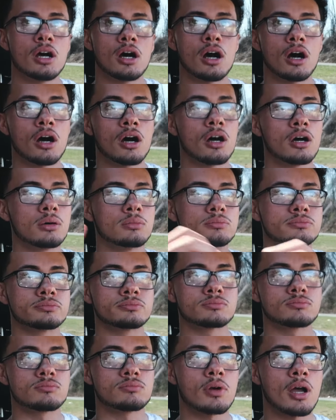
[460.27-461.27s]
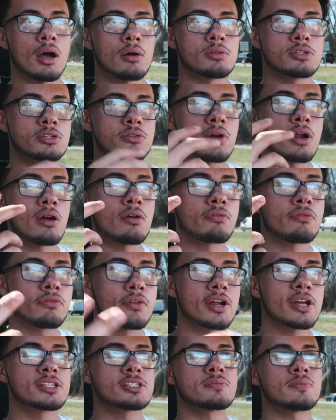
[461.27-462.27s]
Um, I was around
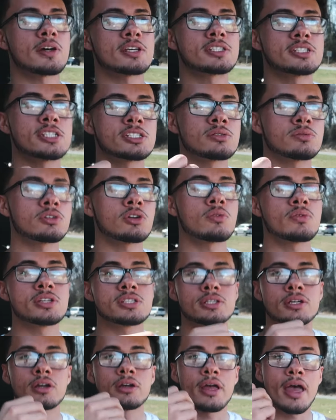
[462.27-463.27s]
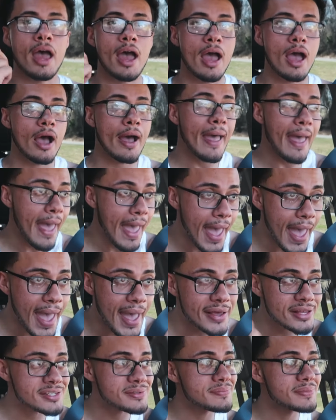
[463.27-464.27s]
friends, and my sister would always
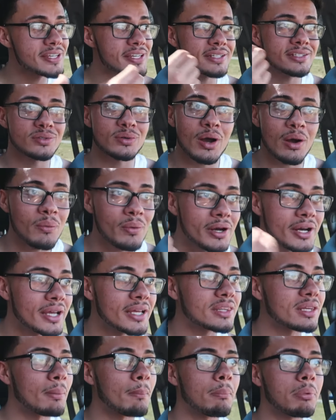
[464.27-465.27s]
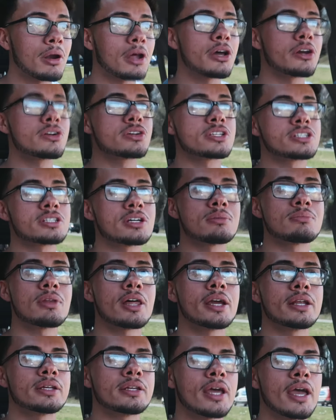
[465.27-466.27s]
ask me, "Do I want to hit the blunt or something
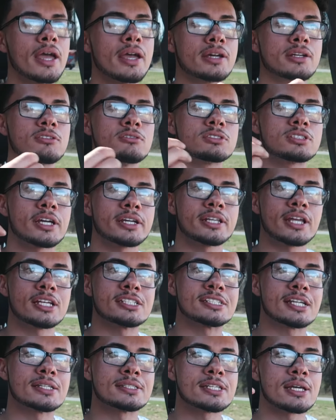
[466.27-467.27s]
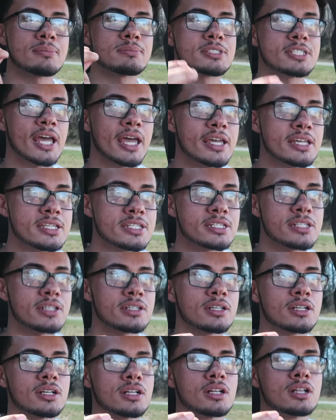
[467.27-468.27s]
like that?" And it was like, that's that temptation.
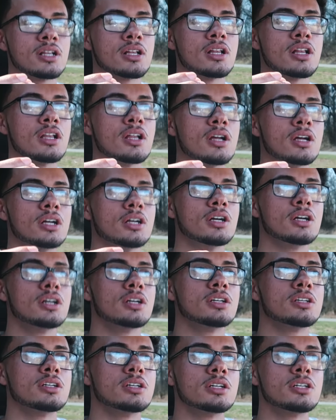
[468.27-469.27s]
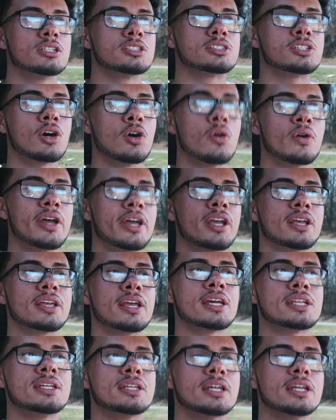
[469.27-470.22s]
So it, it,